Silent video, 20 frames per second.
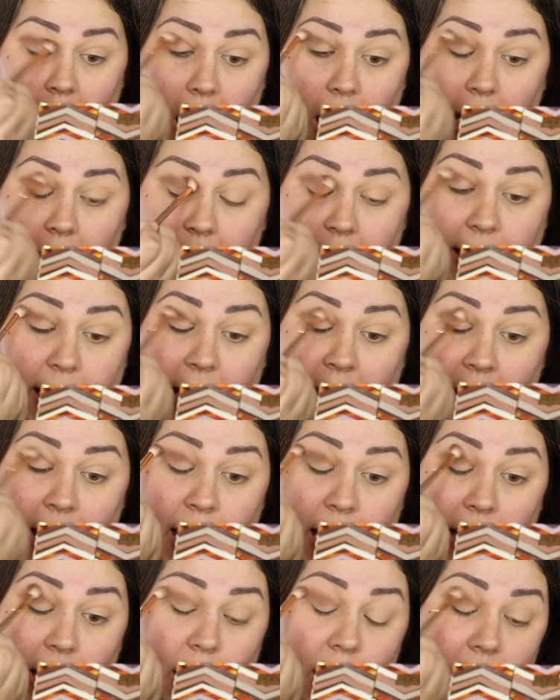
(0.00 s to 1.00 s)
I
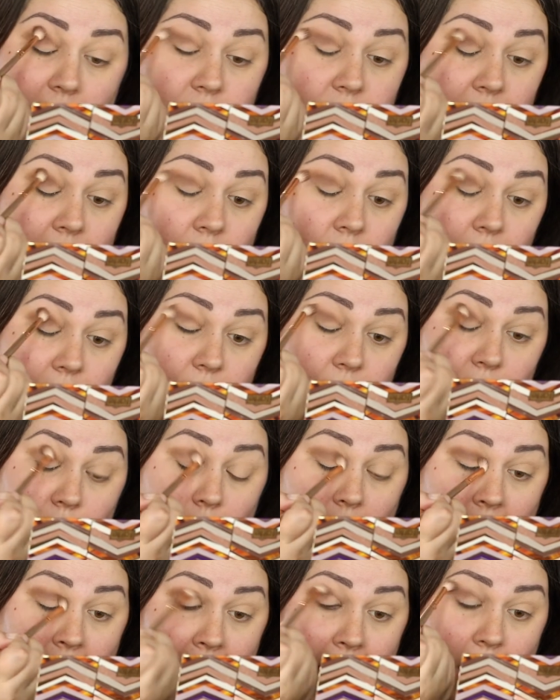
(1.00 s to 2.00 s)
cannot tell
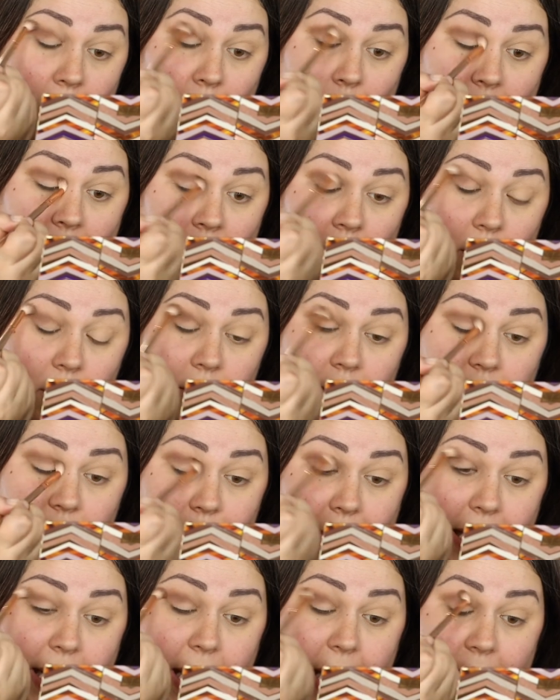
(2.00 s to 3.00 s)
you how healthy
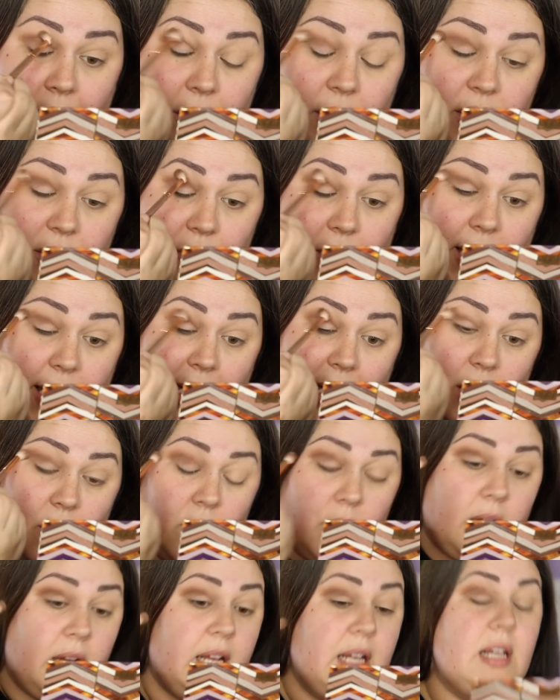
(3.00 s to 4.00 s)
my hair is right
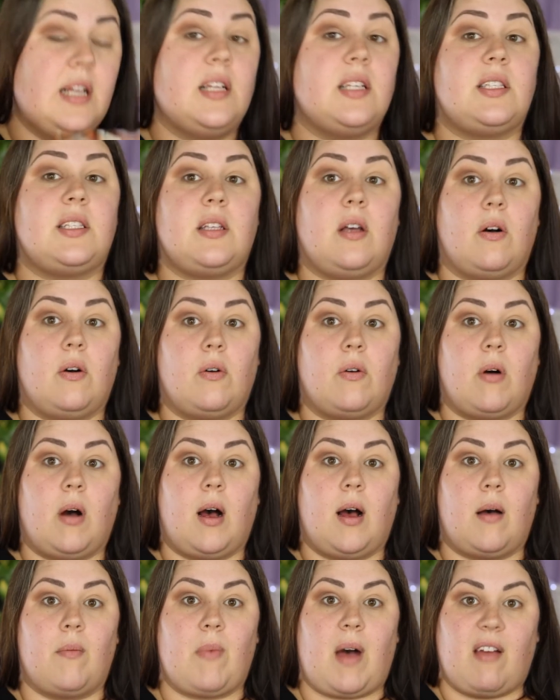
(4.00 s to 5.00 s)
now. So
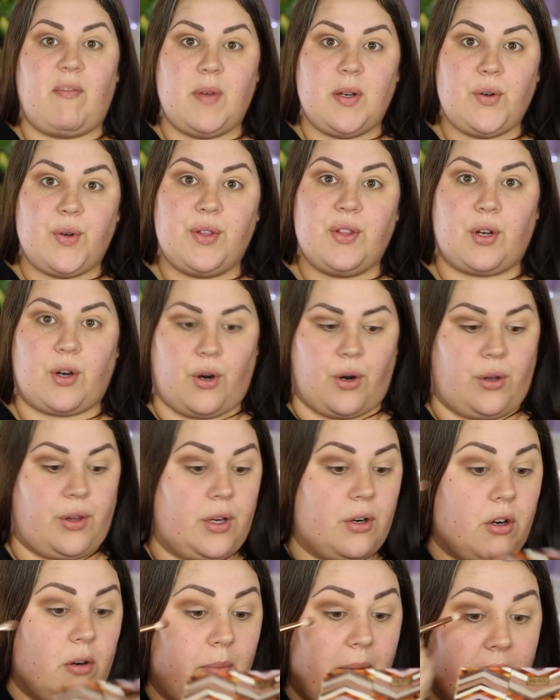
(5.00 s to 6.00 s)
I've been doing the
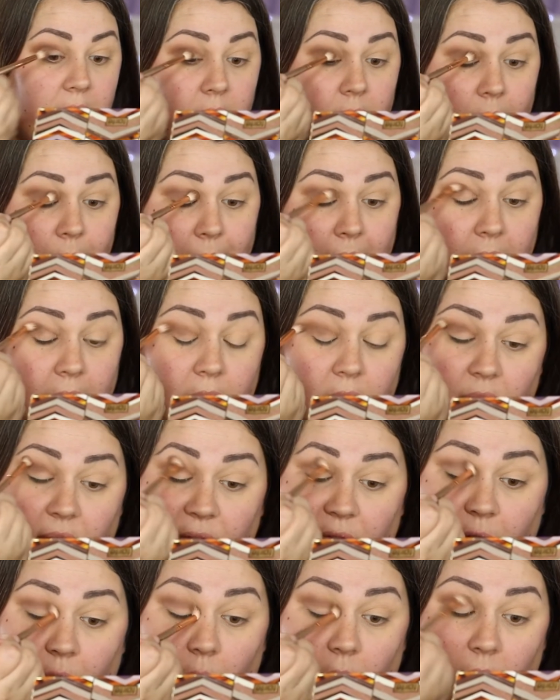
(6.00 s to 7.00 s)
curly girl method on my hair
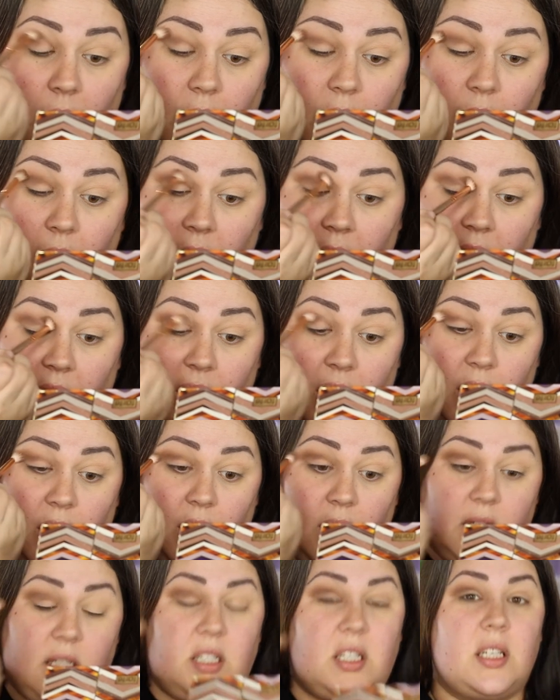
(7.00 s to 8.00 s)
for
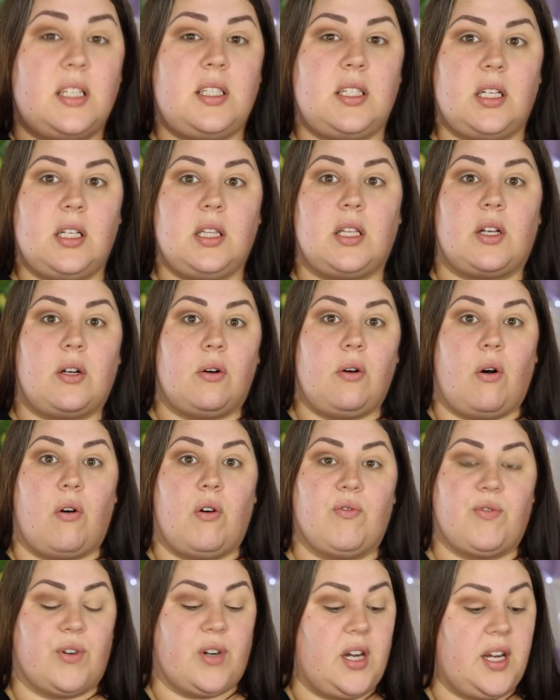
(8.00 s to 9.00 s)
just a little
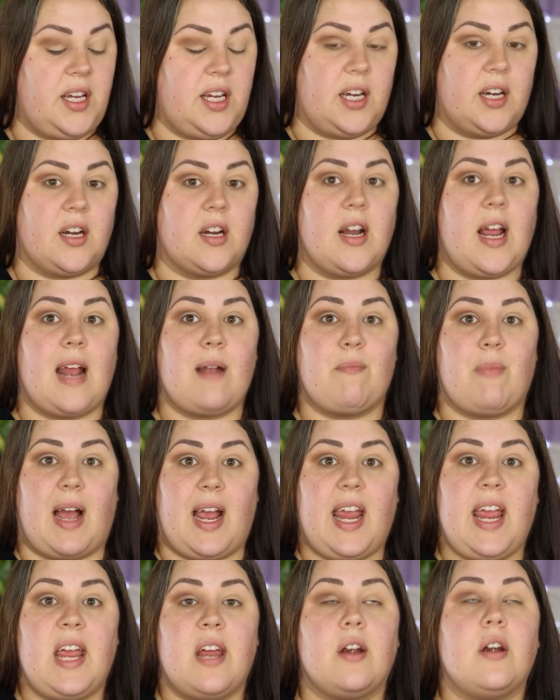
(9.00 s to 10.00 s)
over a year, and
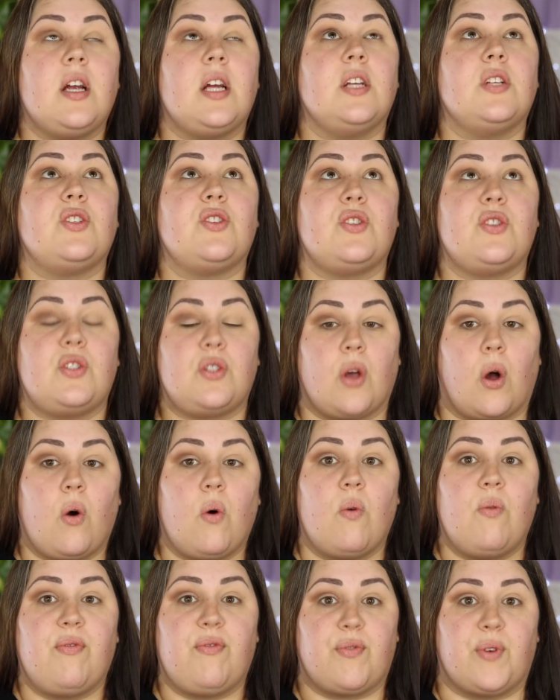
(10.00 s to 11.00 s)
my hair is
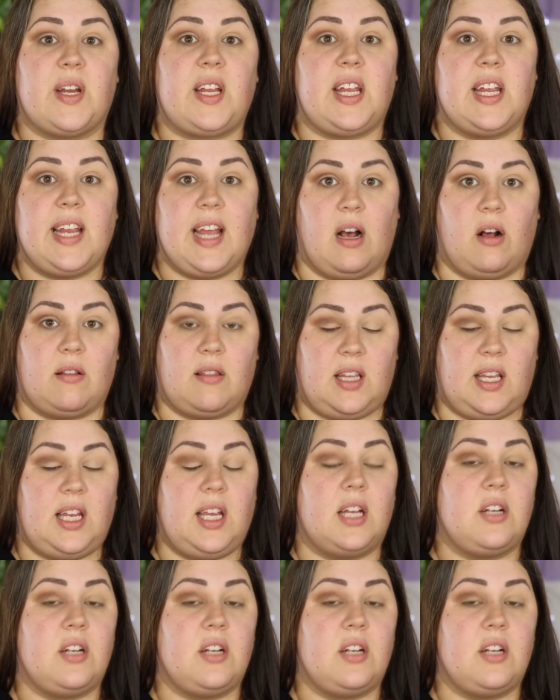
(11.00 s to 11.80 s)
so freaking healthy.